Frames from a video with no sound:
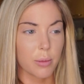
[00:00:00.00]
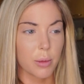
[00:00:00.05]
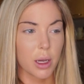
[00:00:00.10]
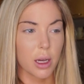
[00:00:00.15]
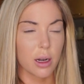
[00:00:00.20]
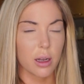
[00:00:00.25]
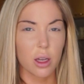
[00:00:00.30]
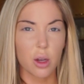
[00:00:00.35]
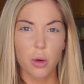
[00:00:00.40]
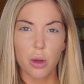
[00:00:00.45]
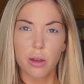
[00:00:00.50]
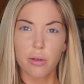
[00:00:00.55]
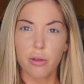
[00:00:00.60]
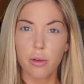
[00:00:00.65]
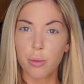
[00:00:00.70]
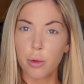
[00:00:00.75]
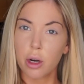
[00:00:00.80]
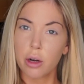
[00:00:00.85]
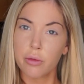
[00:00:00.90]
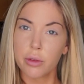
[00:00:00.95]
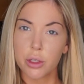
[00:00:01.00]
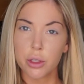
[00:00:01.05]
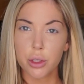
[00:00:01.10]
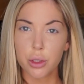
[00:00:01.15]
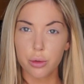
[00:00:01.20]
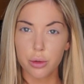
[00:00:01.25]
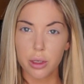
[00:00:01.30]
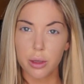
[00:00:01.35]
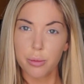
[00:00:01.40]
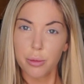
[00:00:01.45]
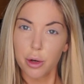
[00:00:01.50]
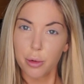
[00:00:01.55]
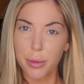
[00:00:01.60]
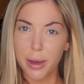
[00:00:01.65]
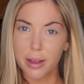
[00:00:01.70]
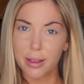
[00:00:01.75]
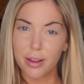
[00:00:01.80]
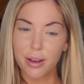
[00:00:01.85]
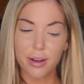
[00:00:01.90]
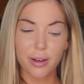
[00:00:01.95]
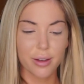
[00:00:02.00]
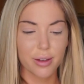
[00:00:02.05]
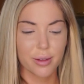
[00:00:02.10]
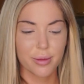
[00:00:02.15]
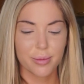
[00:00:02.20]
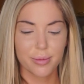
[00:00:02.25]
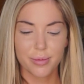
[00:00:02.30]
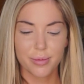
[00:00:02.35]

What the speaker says: I'm kind of going for more of a dewy mermaid look.